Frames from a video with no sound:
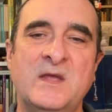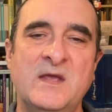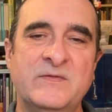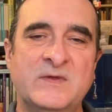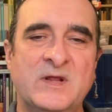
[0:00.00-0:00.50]

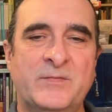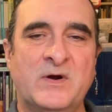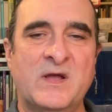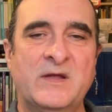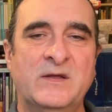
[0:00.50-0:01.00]
In the
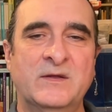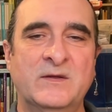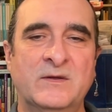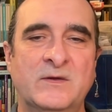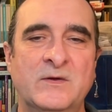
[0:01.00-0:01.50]
Liberai,
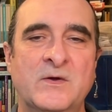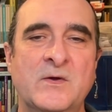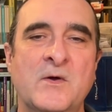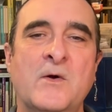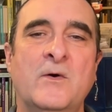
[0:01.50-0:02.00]

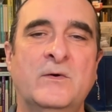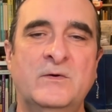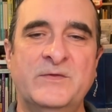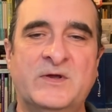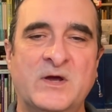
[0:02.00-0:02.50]

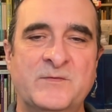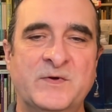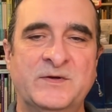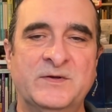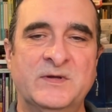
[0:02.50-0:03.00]
all the
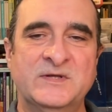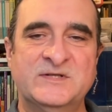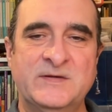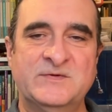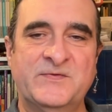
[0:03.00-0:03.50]
gunmen
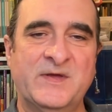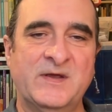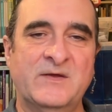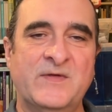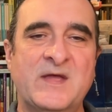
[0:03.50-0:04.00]
seem to
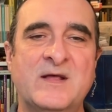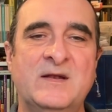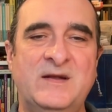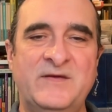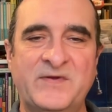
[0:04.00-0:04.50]
think they are
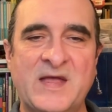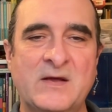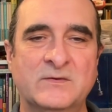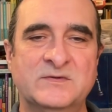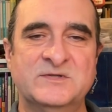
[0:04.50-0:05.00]
living
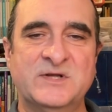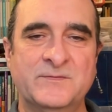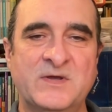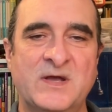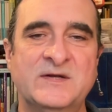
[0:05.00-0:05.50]
out
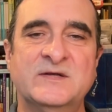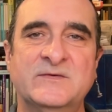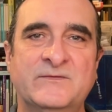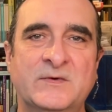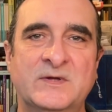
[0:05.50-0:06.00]
some kind
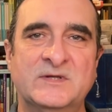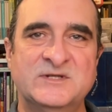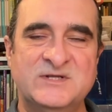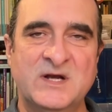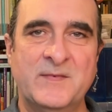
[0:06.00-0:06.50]
of
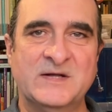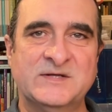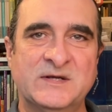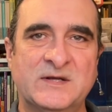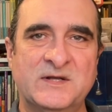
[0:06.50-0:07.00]

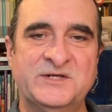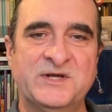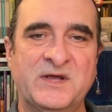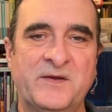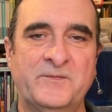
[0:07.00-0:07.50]
cinematic
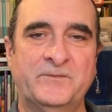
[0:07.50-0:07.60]
cliché.